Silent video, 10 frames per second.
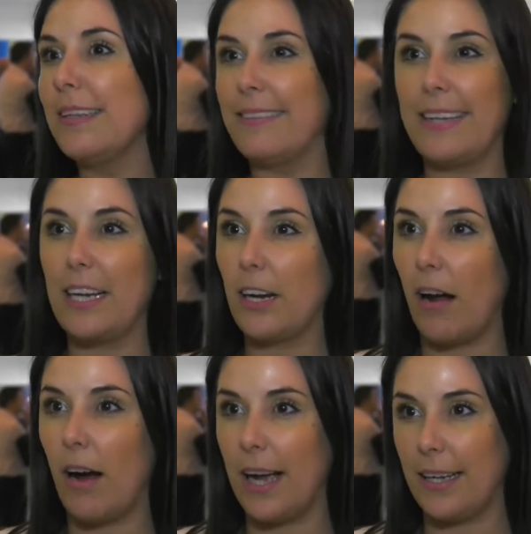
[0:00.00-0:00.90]
see
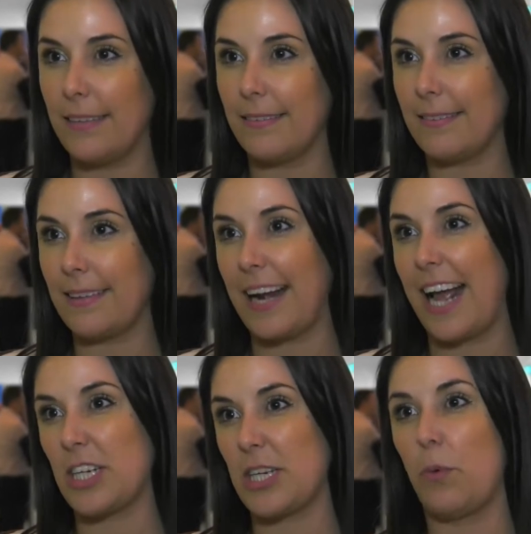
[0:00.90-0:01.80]
clients, and
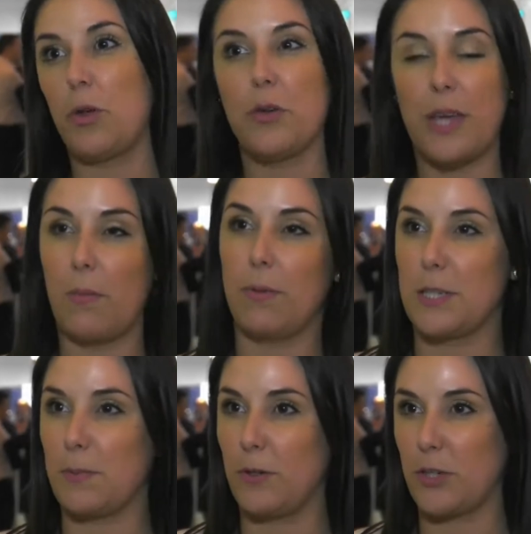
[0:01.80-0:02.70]
actually what you get with
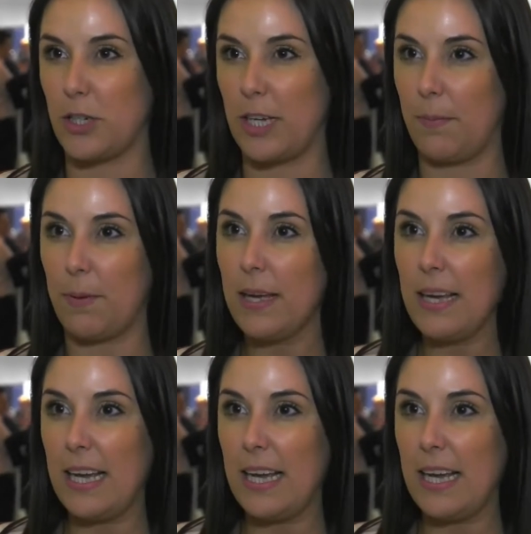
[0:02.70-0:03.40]
a sponsorship